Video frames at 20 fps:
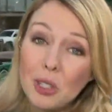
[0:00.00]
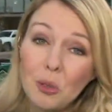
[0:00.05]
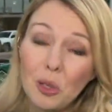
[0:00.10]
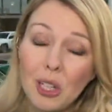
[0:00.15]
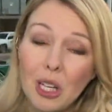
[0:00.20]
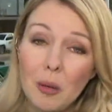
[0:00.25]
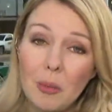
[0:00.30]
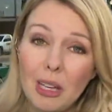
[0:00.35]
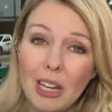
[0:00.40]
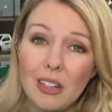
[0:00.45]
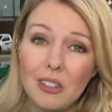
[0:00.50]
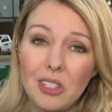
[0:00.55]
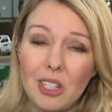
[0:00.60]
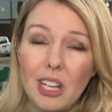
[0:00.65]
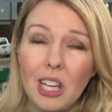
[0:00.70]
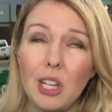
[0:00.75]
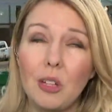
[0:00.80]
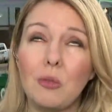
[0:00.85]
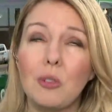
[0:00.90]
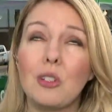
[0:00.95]
who are coming out
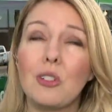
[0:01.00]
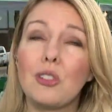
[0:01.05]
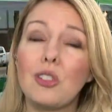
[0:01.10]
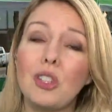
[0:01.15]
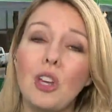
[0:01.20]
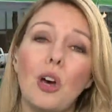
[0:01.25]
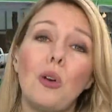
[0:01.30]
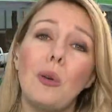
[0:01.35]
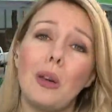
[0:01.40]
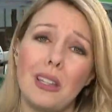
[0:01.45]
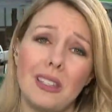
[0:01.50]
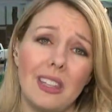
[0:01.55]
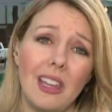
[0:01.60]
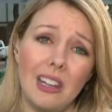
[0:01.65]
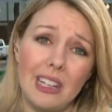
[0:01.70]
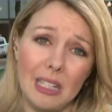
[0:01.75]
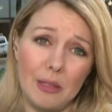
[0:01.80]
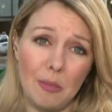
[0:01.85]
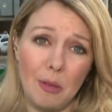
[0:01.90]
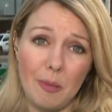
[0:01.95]
today who are so
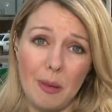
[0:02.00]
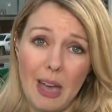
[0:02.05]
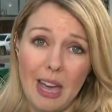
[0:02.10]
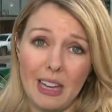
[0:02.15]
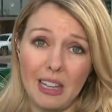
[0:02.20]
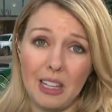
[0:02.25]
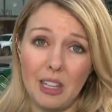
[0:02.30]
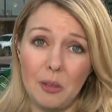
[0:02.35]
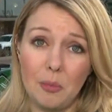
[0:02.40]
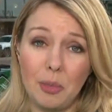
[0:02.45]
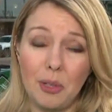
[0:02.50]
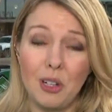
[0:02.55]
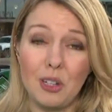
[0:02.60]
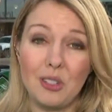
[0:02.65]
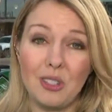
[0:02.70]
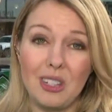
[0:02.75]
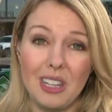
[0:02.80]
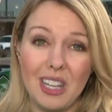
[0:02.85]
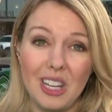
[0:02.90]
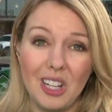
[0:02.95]
excited to be back in
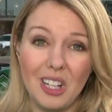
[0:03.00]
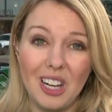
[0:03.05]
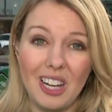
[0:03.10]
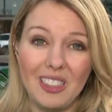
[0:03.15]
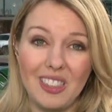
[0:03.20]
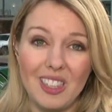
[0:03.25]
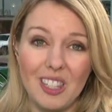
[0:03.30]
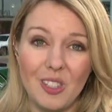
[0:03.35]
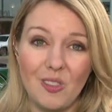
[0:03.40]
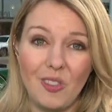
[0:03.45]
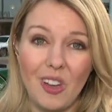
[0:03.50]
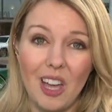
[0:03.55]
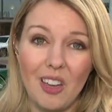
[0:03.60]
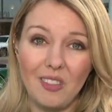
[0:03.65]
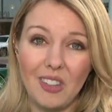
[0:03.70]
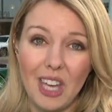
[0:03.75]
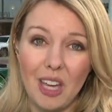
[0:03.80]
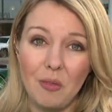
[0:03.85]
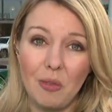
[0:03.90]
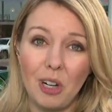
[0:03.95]
person here at this
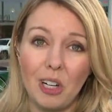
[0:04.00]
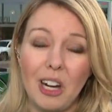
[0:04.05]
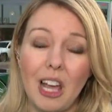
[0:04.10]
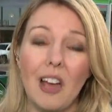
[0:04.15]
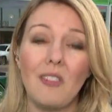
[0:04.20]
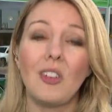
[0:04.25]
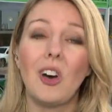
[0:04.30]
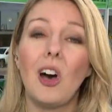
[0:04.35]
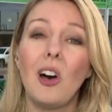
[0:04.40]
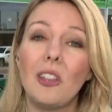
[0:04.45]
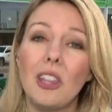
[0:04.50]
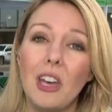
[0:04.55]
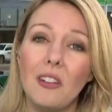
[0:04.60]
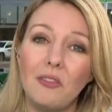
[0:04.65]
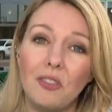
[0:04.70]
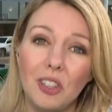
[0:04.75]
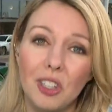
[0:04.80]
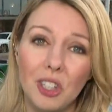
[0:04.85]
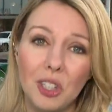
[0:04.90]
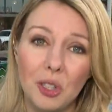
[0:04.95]
5K. We're going to have all that
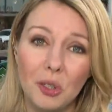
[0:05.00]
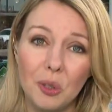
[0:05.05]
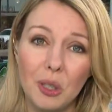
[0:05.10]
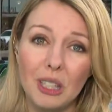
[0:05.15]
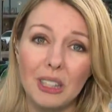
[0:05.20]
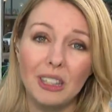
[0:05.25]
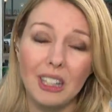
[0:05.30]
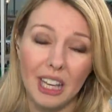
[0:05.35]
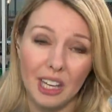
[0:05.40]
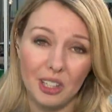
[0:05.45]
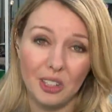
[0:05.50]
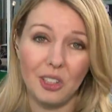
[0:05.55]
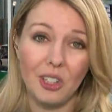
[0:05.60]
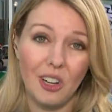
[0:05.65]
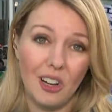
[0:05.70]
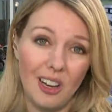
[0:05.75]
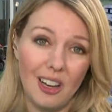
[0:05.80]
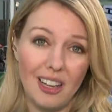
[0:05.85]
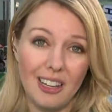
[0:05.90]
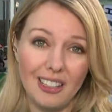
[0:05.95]
for you later
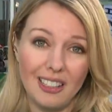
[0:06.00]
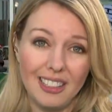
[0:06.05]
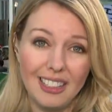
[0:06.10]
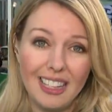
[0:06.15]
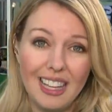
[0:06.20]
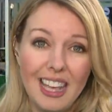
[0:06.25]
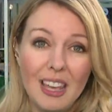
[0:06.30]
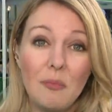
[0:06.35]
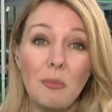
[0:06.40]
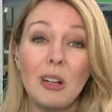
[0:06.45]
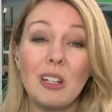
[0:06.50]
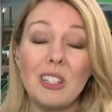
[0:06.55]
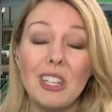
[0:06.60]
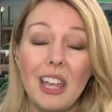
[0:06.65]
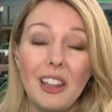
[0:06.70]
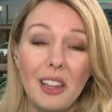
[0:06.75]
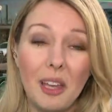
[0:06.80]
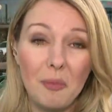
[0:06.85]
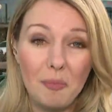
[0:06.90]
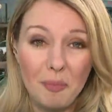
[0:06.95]
on. Marcella,